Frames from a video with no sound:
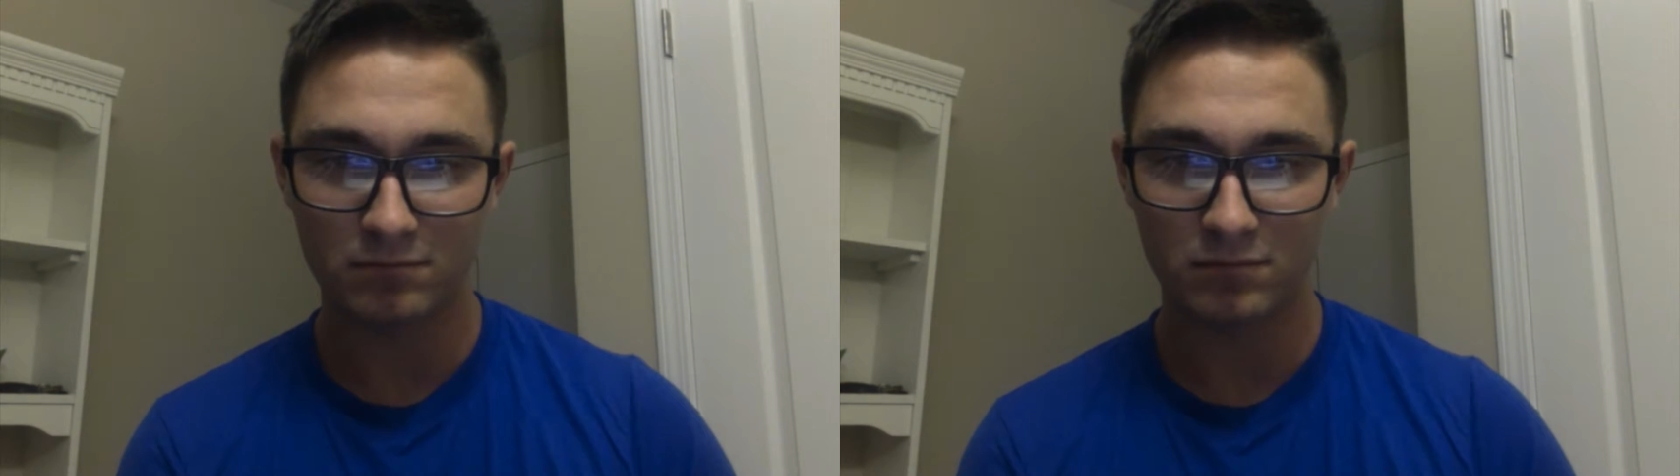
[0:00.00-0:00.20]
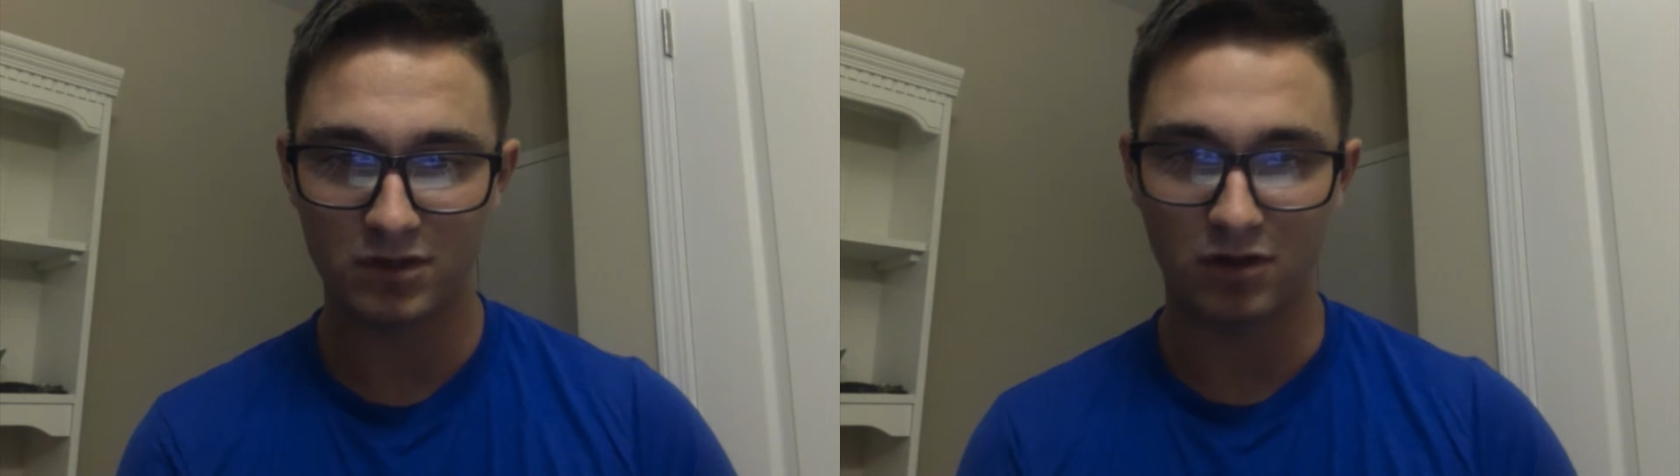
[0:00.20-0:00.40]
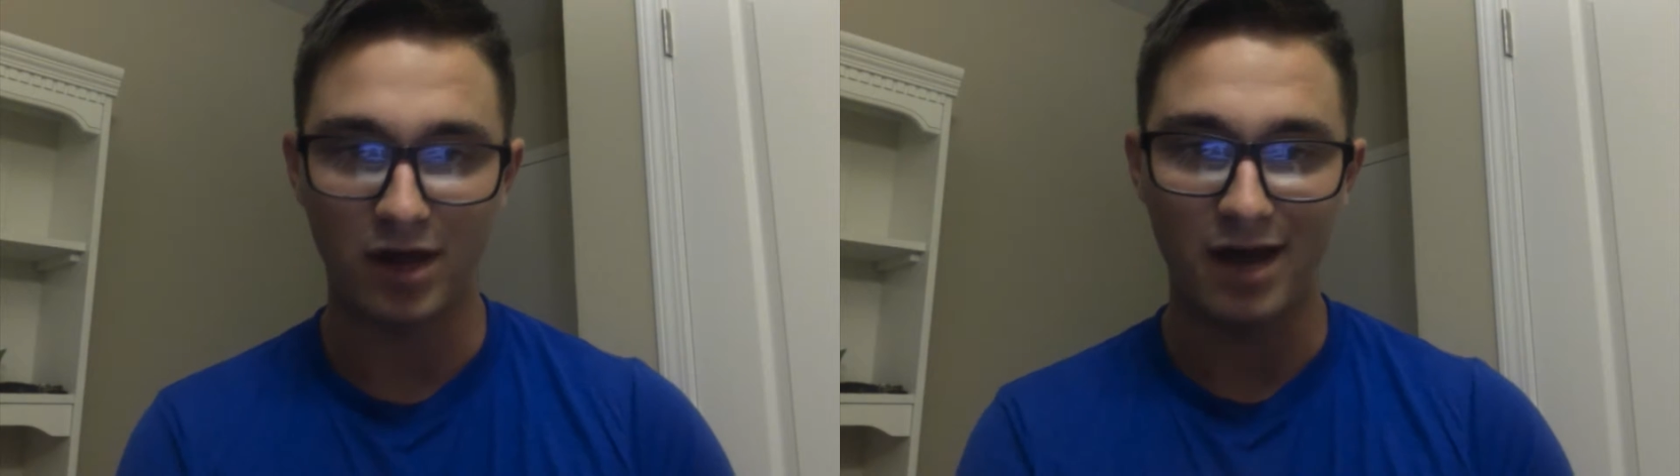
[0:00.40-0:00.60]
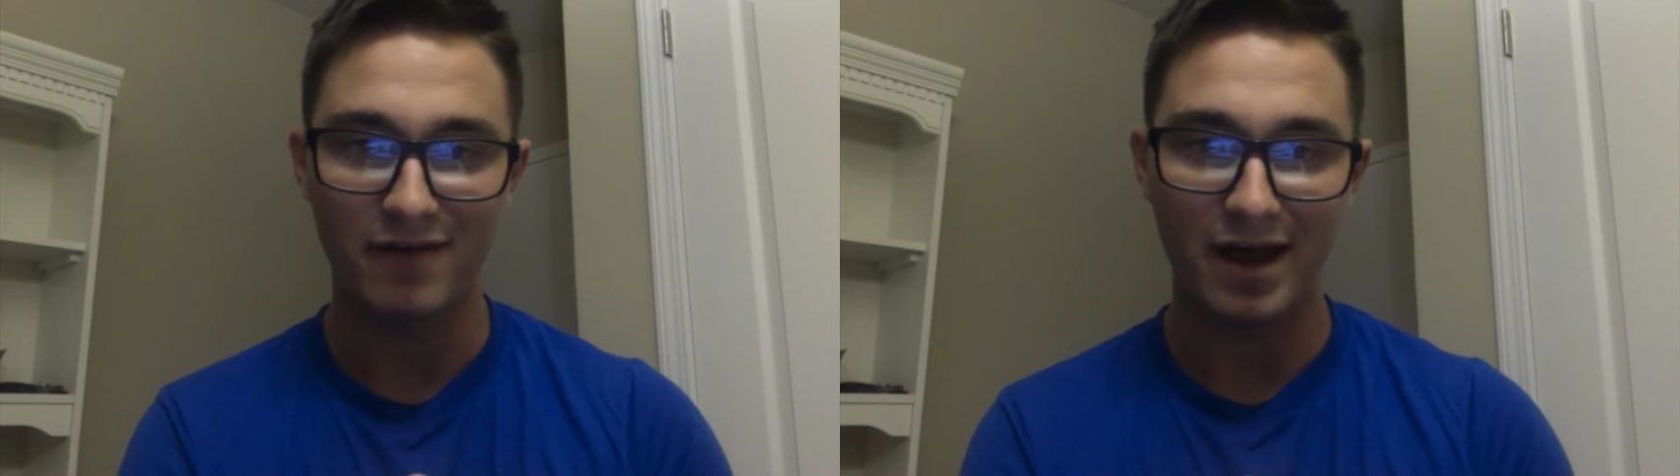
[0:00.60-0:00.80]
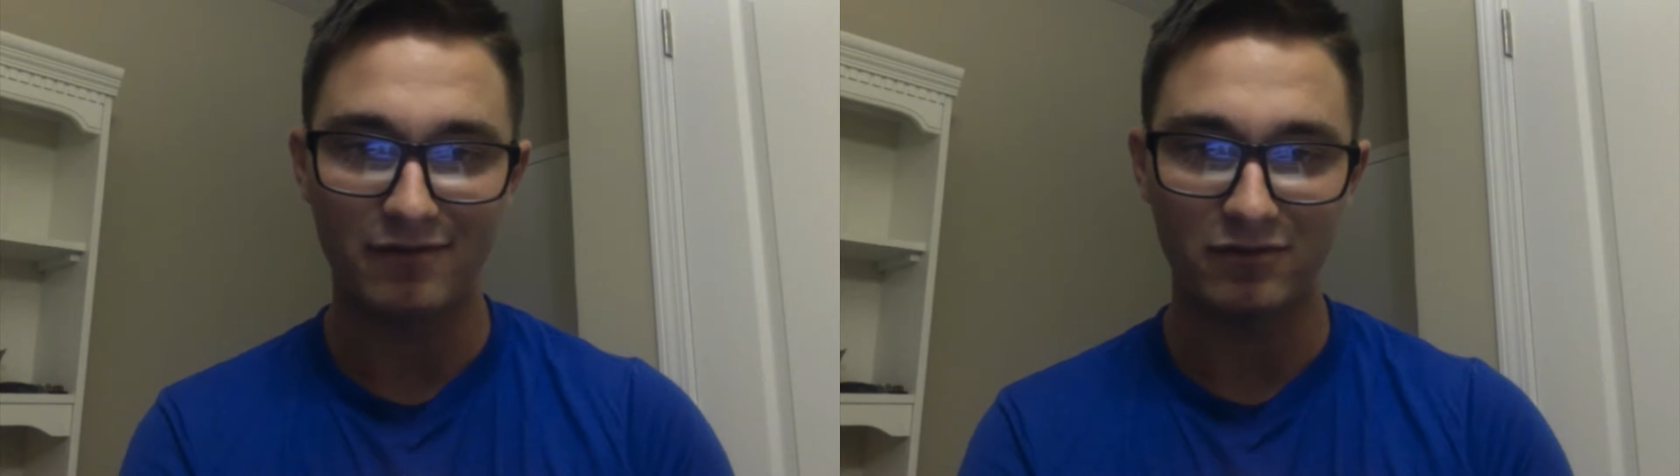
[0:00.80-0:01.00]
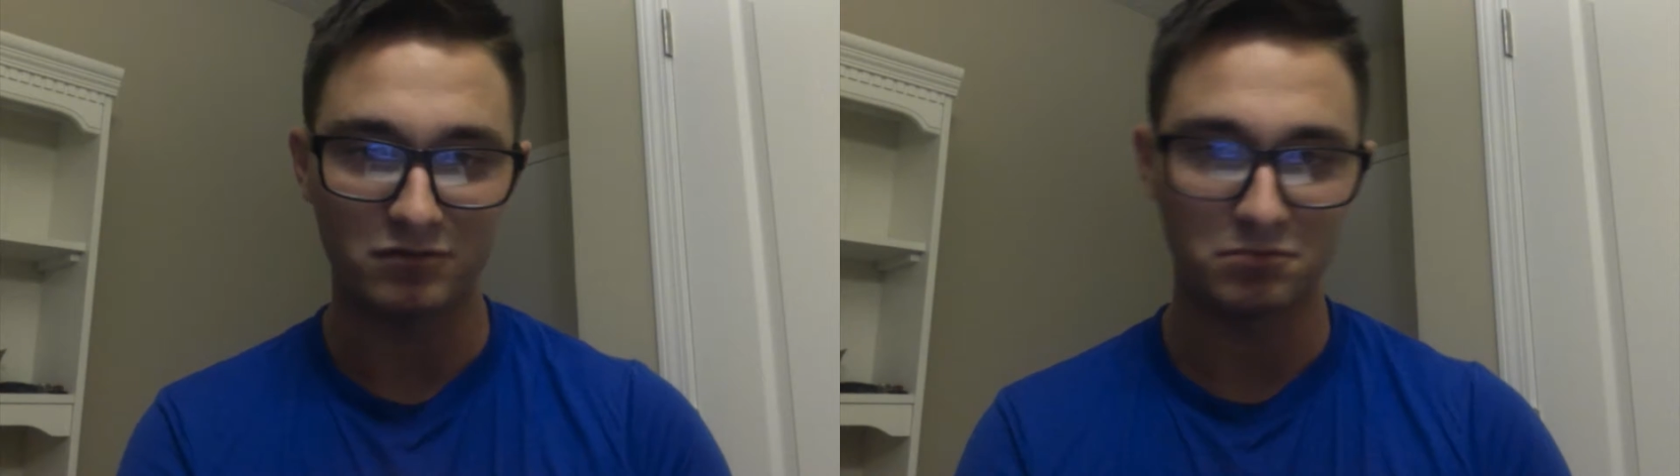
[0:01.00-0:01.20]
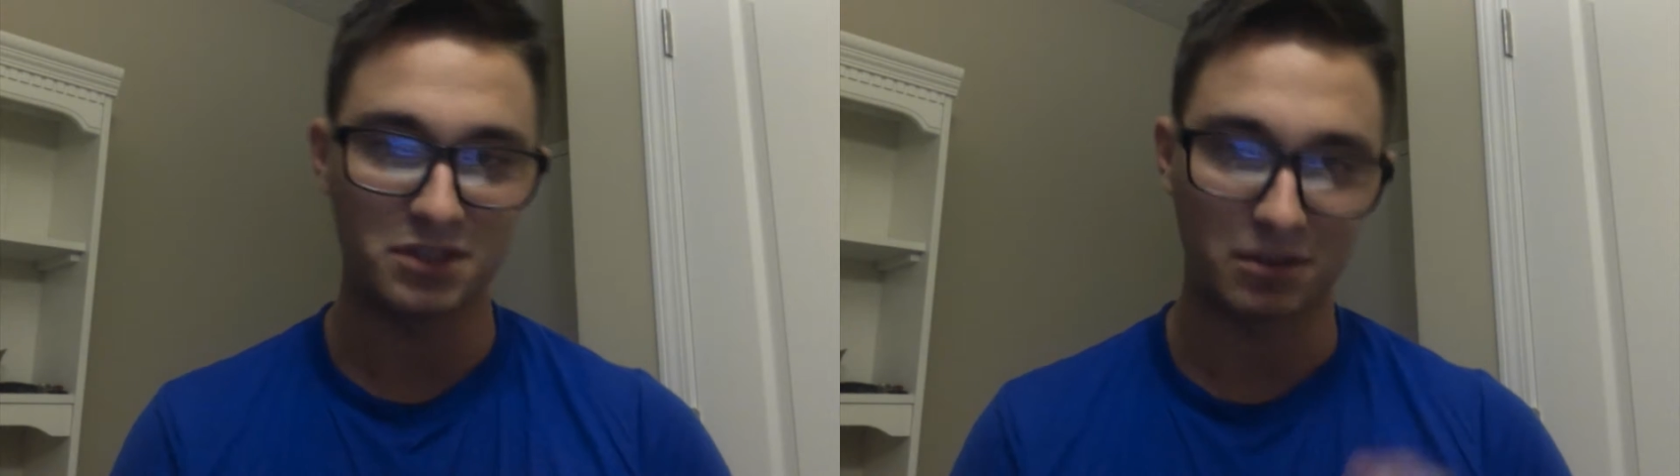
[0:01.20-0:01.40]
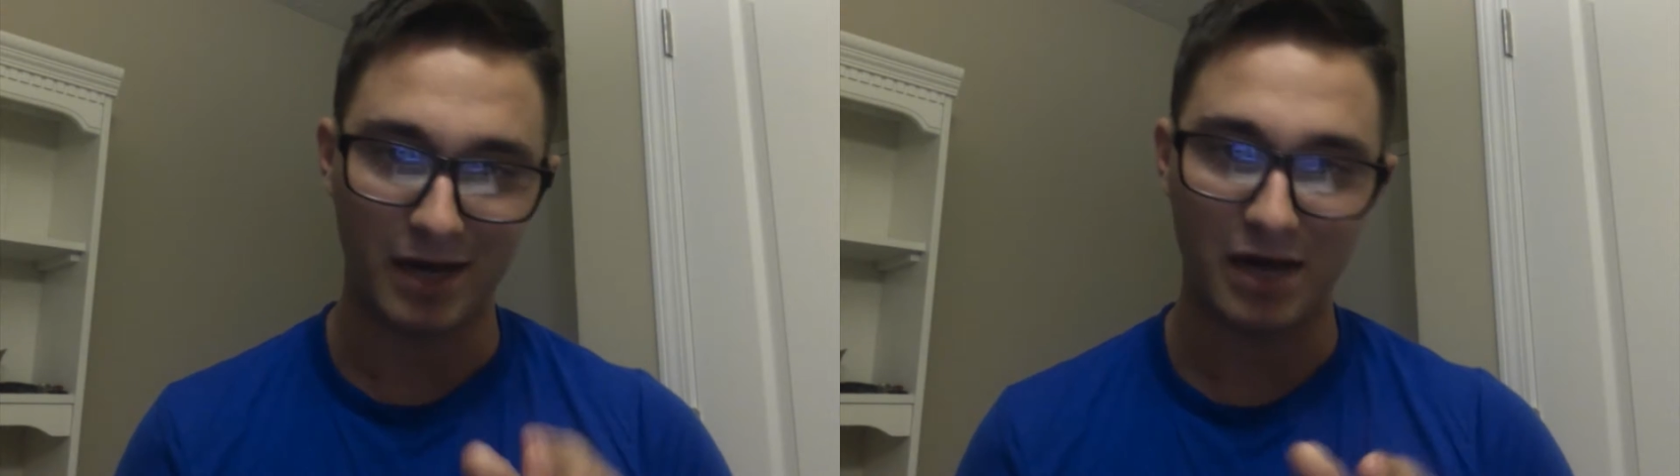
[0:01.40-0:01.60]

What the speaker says: And they'll have half of them in their mouth